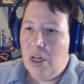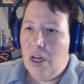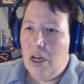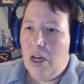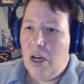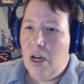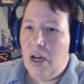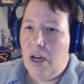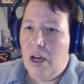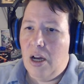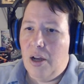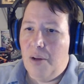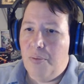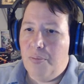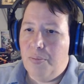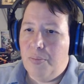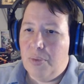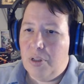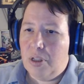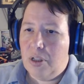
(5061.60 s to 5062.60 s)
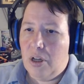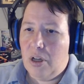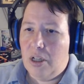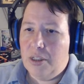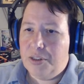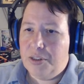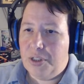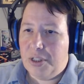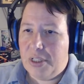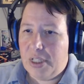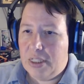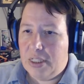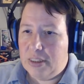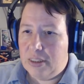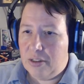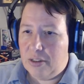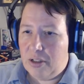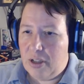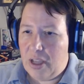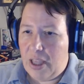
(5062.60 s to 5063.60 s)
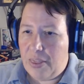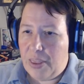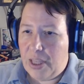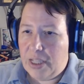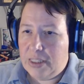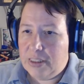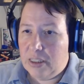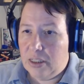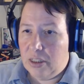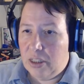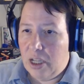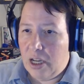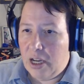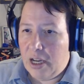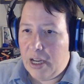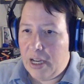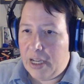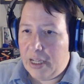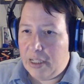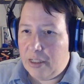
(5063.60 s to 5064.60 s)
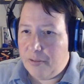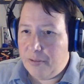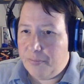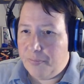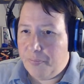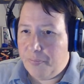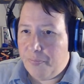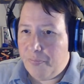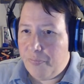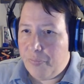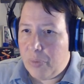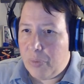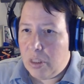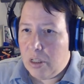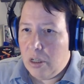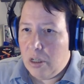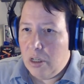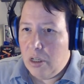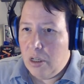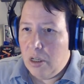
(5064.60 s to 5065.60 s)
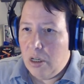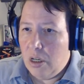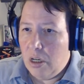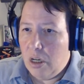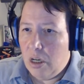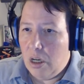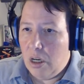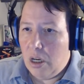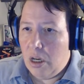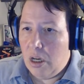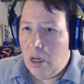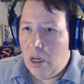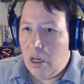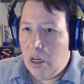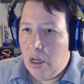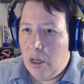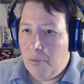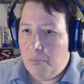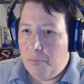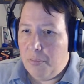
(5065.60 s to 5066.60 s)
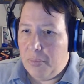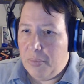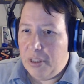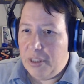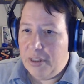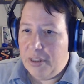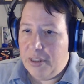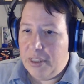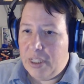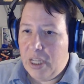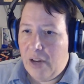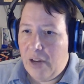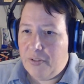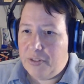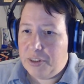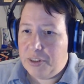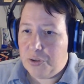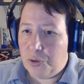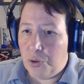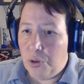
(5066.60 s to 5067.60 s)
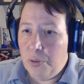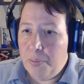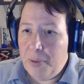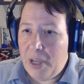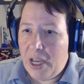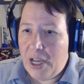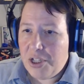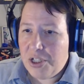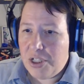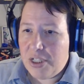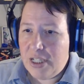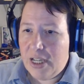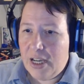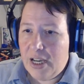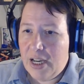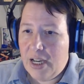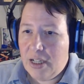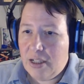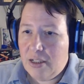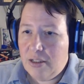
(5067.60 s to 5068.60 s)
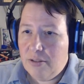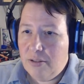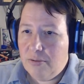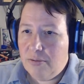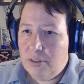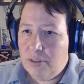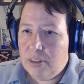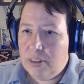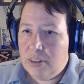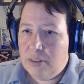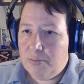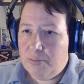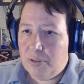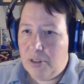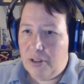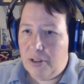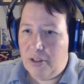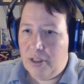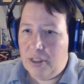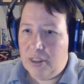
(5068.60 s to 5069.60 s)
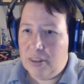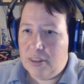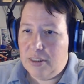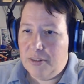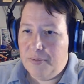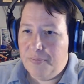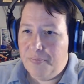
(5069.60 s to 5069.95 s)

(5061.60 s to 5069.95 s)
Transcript: Construct has okay. That's a lot. They have a scroll bash attack. Where's this? There it is.